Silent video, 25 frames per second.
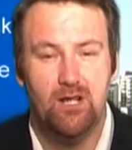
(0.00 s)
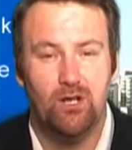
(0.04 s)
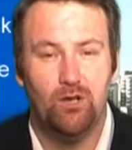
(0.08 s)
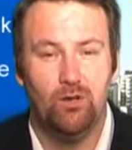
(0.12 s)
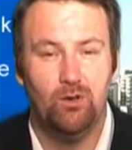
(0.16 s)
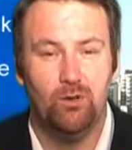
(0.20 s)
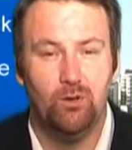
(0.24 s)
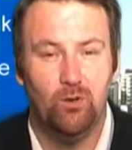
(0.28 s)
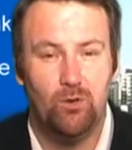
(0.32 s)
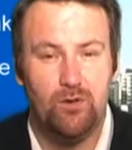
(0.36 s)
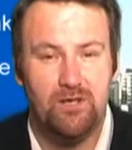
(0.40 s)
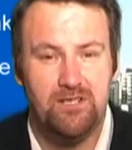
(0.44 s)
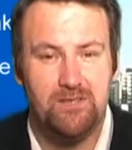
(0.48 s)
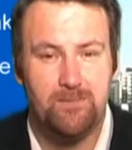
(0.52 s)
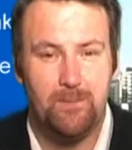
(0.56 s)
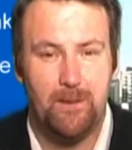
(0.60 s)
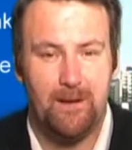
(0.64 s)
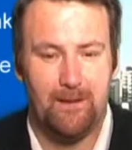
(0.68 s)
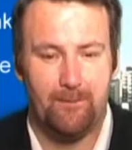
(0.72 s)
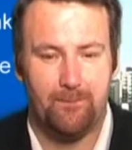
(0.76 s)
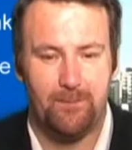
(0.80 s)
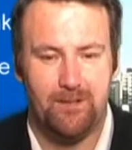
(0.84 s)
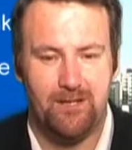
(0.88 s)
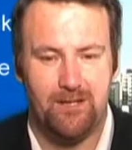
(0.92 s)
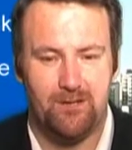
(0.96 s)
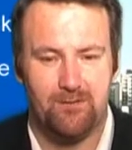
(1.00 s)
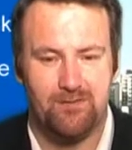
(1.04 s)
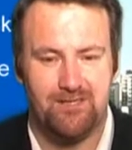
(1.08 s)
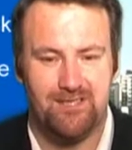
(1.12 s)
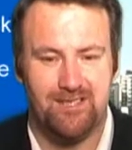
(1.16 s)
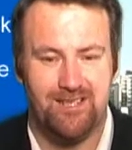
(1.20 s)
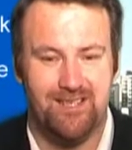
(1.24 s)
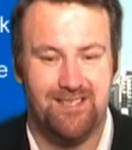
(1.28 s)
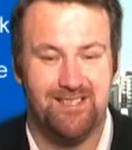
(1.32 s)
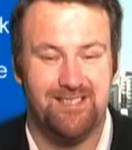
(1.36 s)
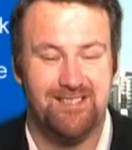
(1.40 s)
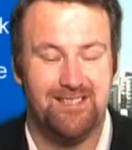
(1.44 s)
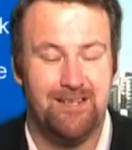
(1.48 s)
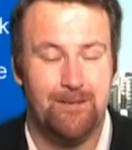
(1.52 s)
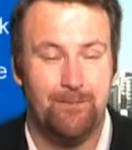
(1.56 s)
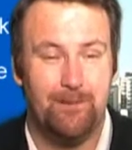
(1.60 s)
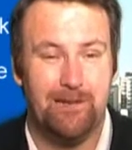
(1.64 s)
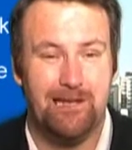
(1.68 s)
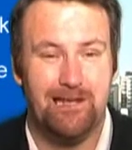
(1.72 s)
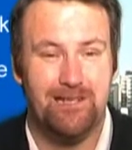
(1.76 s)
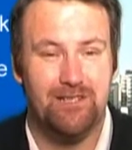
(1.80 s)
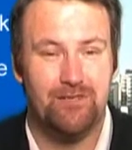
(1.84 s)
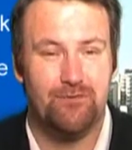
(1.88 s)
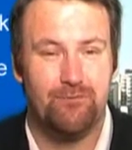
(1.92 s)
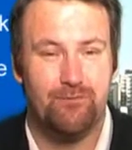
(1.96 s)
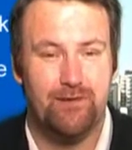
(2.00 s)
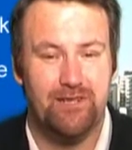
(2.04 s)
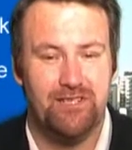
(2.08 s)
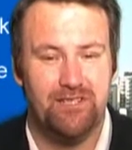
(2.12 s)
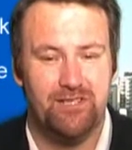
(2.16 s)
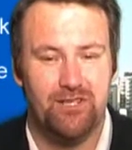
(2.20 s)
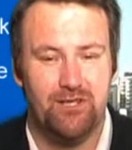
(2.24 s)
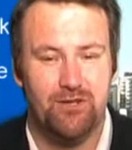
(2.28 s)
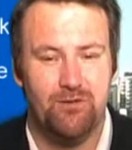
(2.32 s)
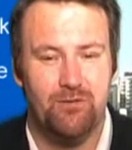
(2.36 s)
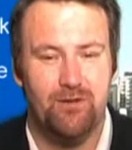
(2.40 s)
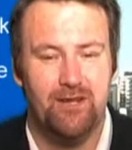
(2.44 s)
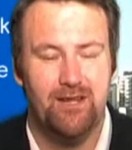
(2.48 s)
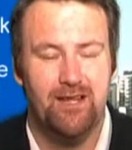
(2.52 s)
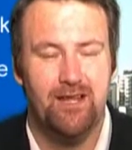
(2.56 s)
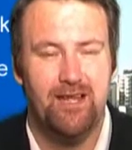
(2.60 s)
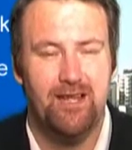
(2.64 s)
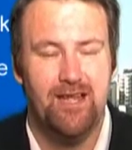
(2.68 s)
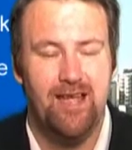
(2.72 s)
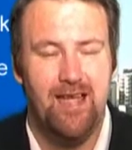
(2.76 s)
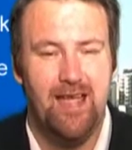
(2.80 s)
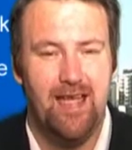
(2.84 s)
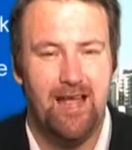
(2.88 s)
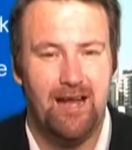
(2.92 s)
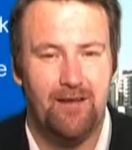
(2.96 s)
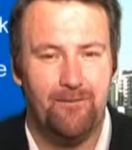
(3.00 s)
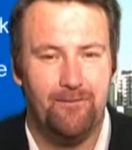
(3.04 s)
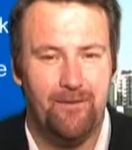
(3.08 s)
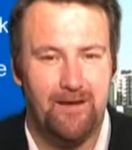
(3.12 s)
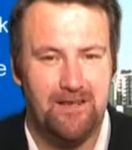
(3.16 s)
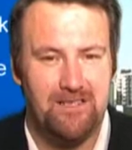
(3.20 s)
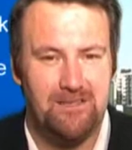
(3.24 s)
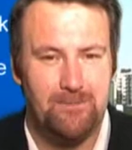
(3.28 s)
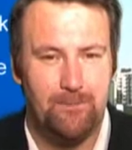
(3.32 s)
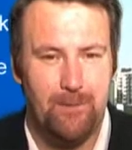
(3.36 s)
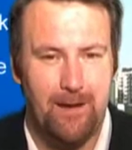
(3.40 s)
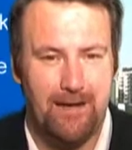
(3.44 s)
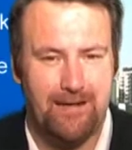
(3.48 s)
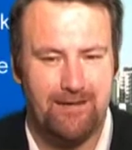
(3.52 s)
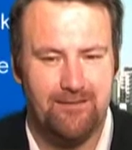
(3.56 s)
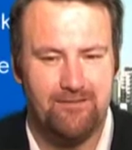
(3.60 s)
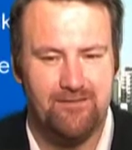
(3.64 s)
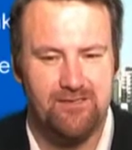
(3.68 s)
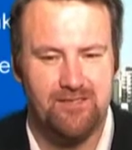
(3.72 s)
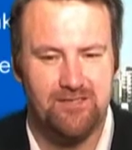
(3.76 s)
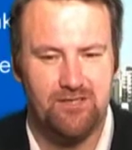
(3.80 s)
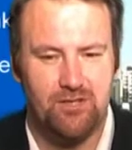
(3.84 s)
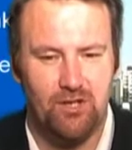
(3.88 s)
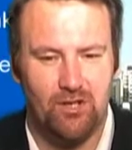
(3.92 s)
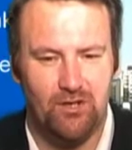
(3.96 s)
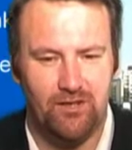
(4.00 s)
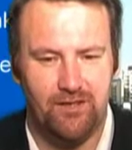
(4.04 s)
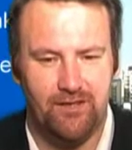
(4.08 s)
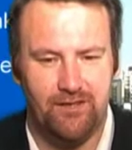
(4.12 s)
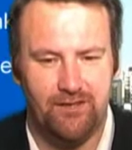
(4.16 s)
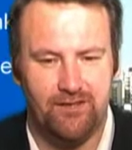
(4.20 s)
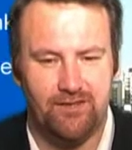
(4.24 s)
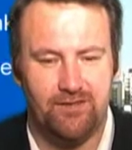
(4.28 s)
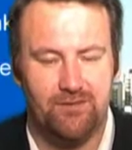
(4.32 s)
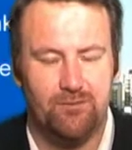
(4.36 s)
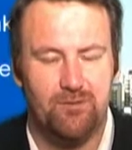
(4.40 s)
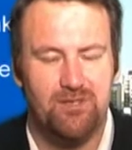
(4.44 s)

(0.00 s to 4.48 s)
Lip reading: Lloyds Bank PLC is stepping in to rescue Halifax Bank of Scotland,